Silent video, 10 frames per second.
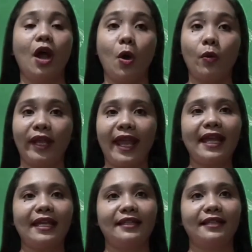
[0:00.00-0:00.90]

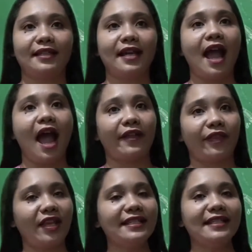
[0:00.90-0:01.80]
Okay,
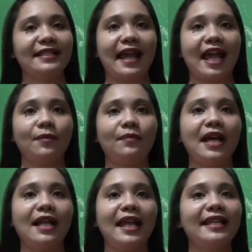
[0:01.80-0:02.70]
at this time,
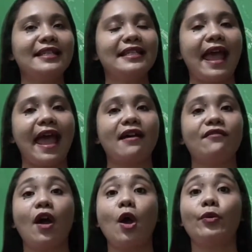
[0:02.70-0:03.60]
let us
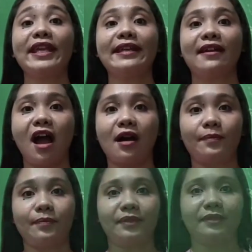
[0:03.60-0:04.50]
have a recap